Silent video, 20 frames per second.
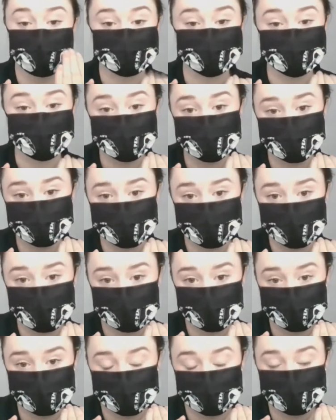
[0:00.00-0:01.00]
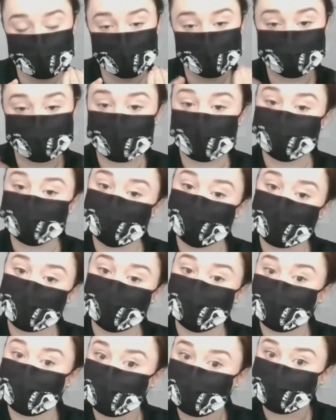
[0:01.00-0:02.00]
do, maybe my
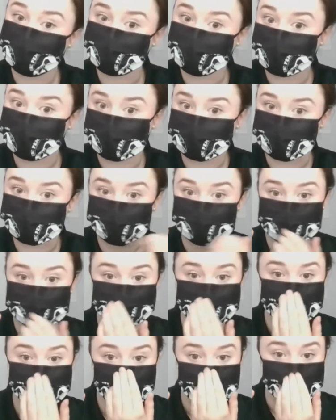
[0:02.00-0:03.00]
nose is itchy and